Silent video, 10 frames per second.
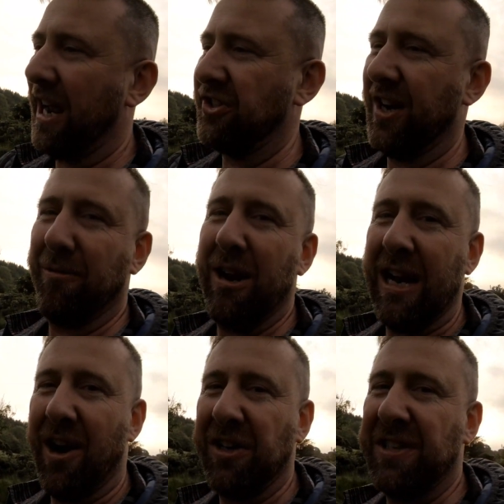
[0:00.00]
catching it
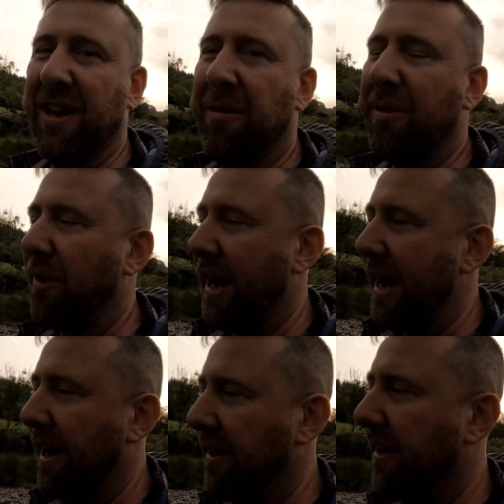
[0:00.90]
really nicely, and I thought it
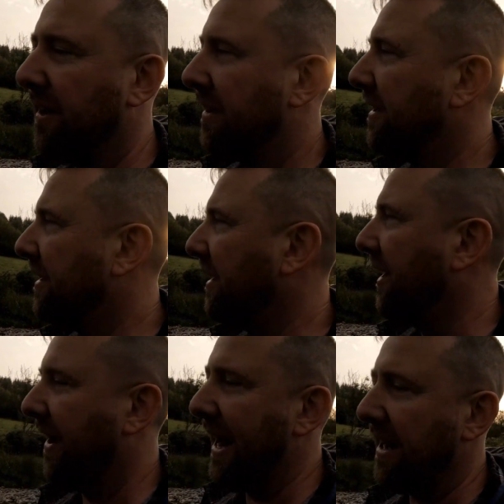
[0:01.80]
had it
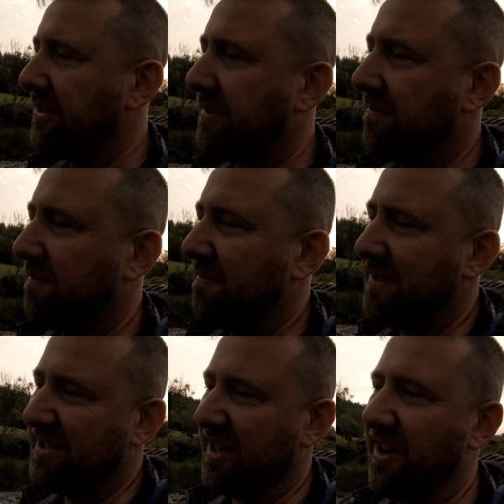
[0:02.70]
adds
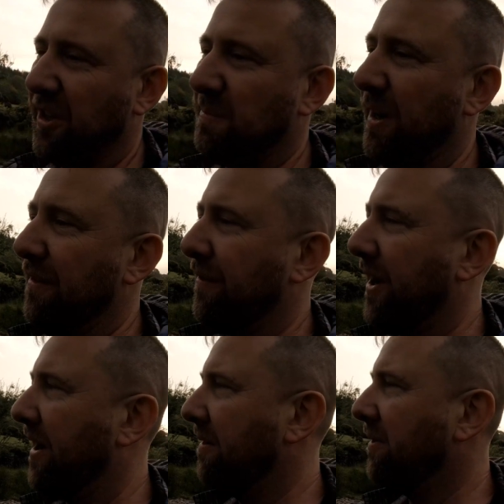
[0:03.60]
just a nice bit of
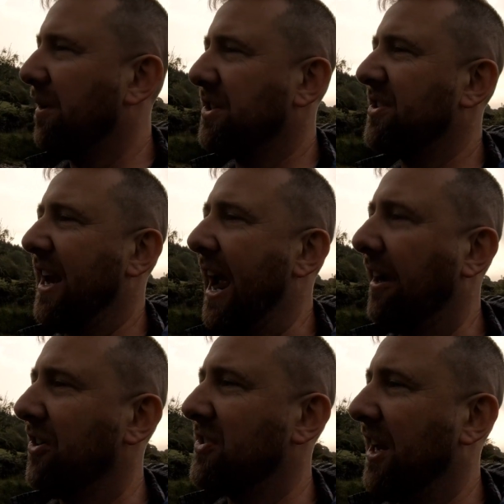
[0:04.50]
well, just an
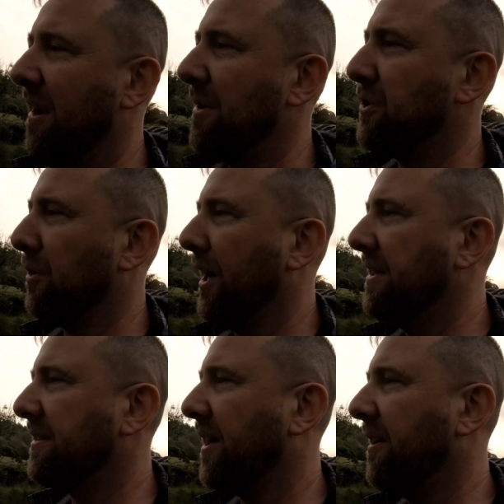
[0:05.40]
anchor to the image, really.
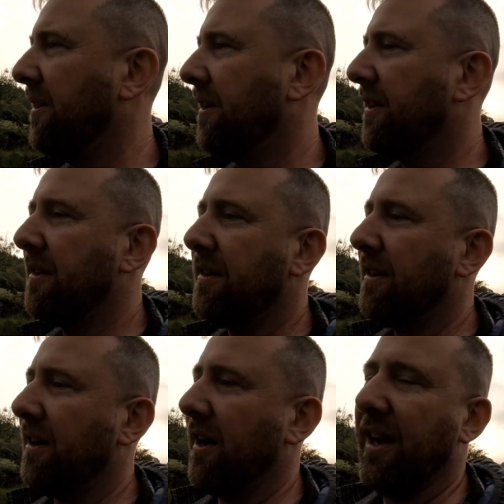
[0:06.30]
So
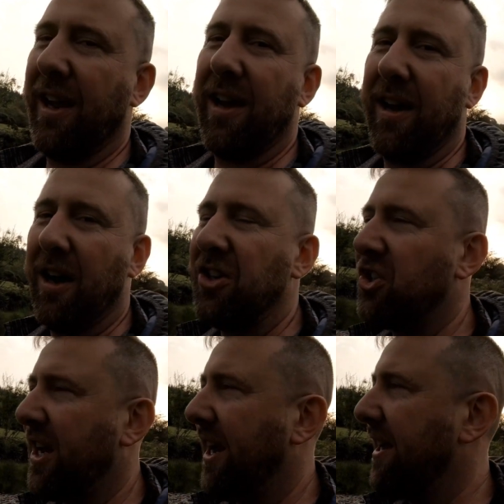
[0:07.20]
I
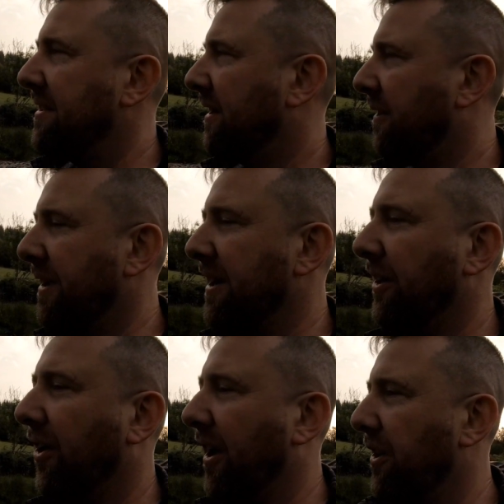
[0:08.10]
cheated. I went
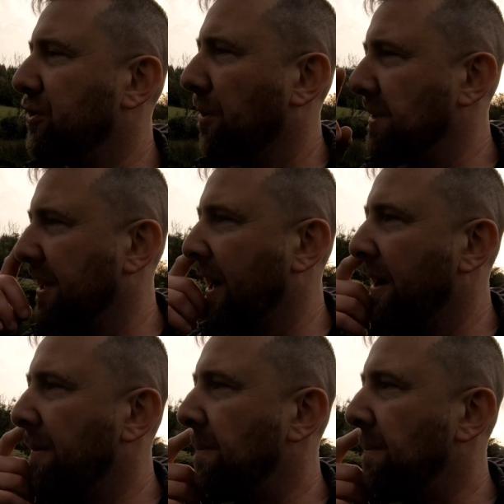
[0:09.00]
and got it. I dropped it there.